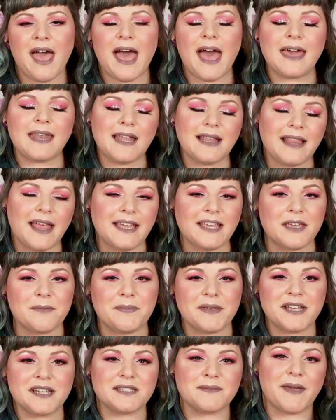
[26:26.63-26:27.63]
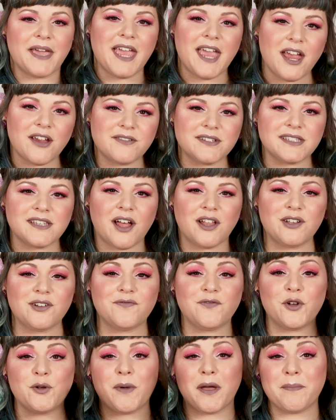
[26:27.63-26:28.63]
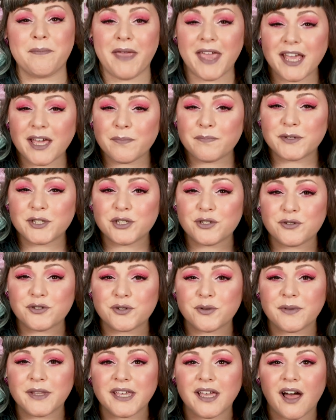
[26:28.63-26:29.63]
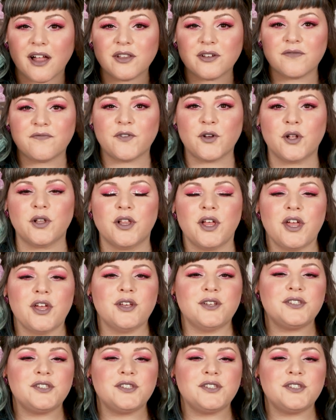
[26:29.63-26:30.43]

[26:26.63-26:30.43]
And I like it because my hair is colorful, my makeup is usually colorful,